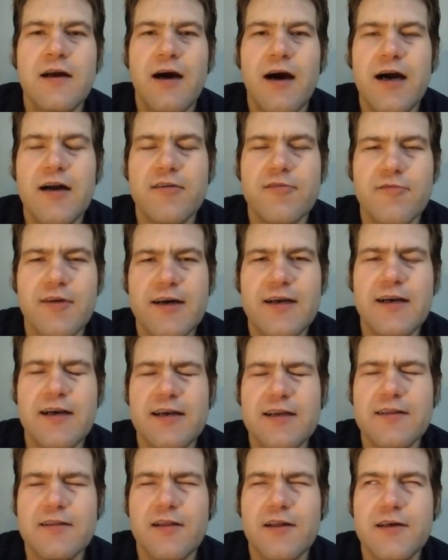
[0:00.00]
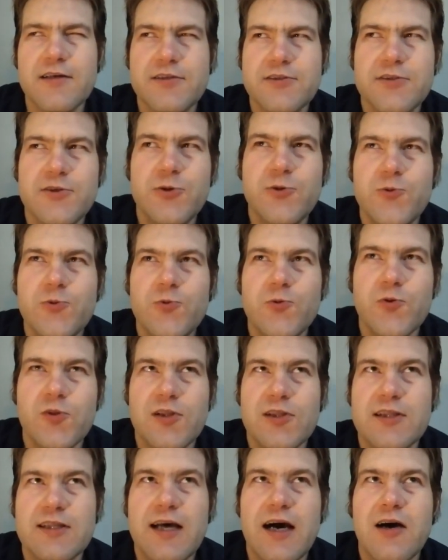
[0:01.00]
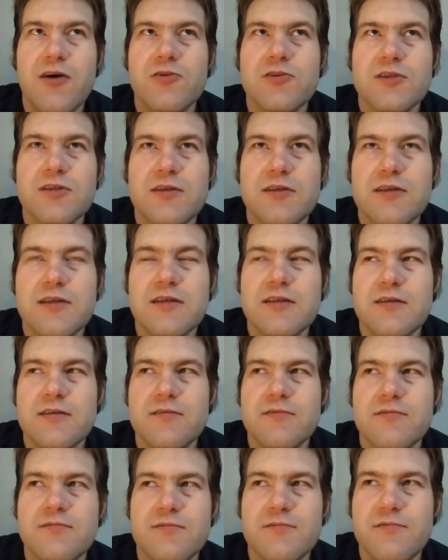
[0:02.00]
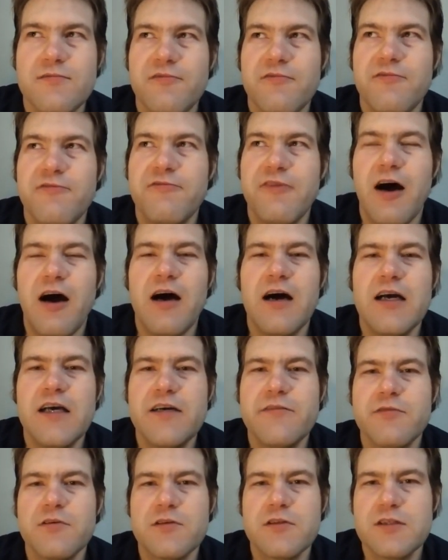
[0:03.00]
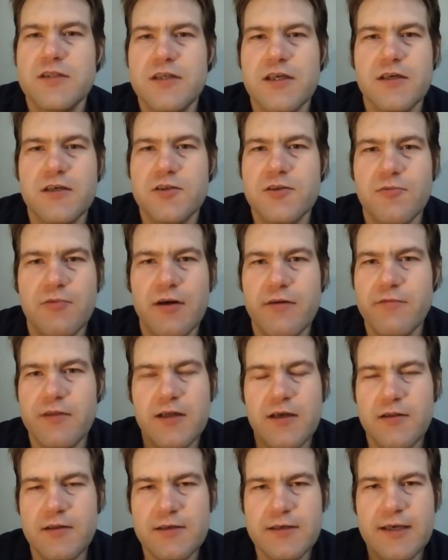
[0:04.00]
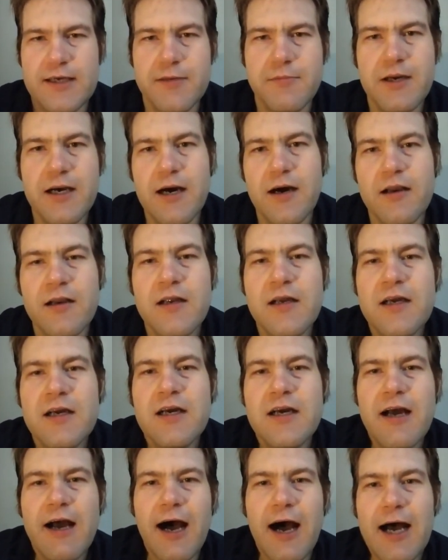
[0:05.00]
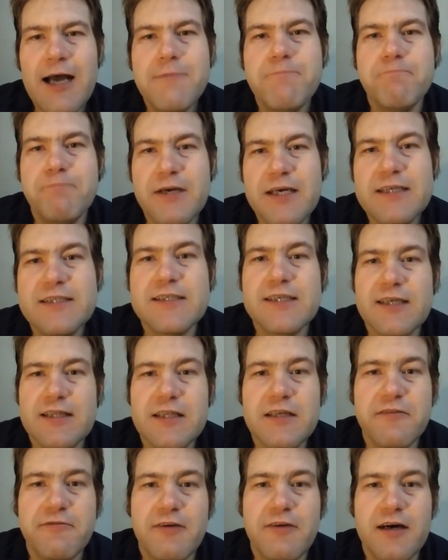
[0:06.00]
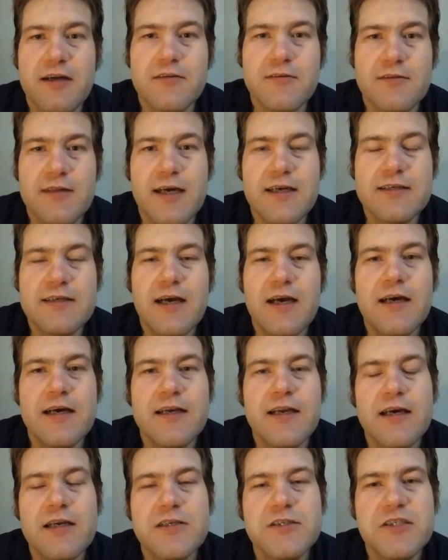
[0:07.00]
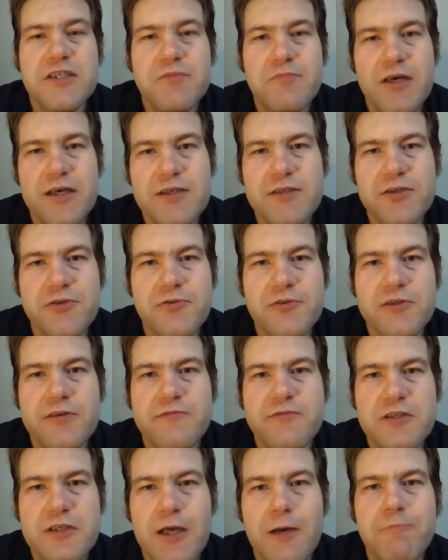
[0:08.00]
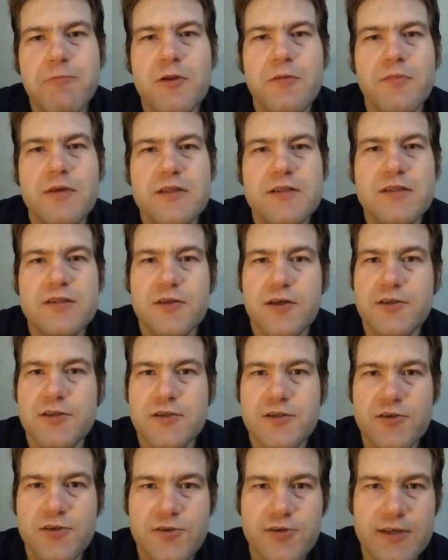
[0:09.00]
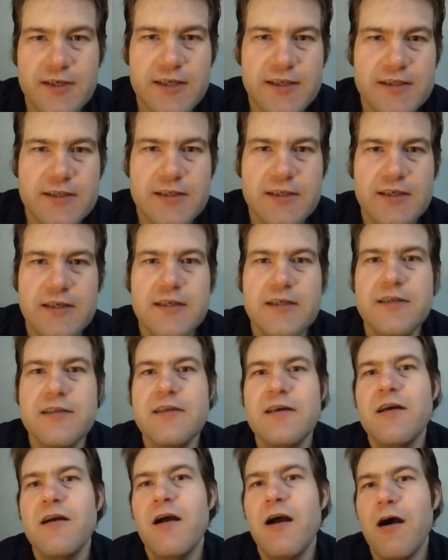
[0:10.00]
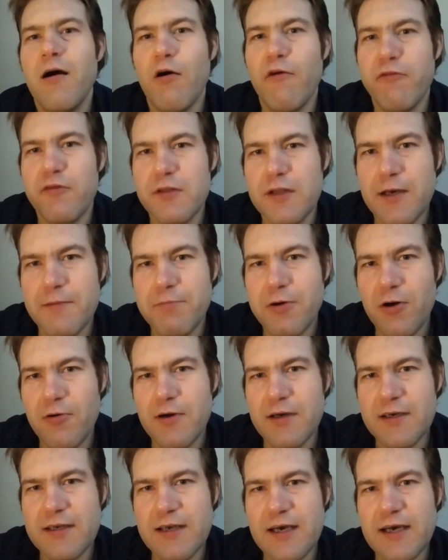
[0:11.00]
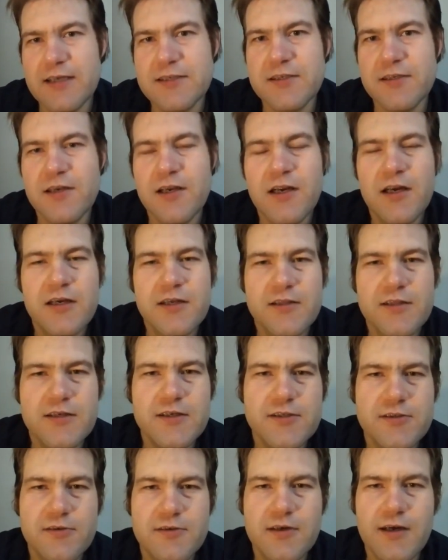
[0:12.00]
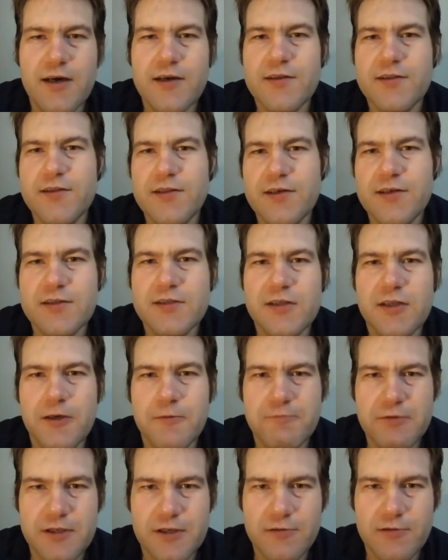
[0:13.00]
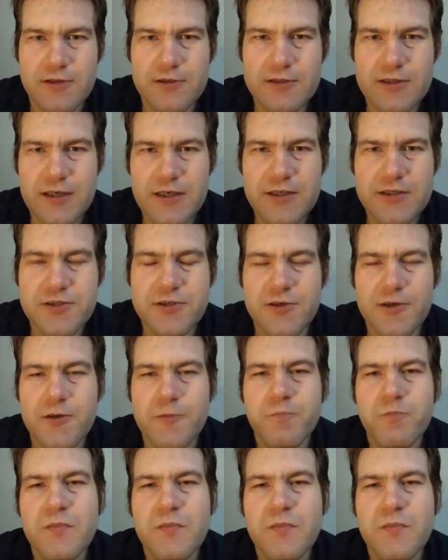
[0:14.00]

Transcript: I read it in like 2005 or six or whenever the hell it came out. I basically followed that diet, and she made use of supplements such as creatine, alpha lipoic acid. These are not things that appear in nature.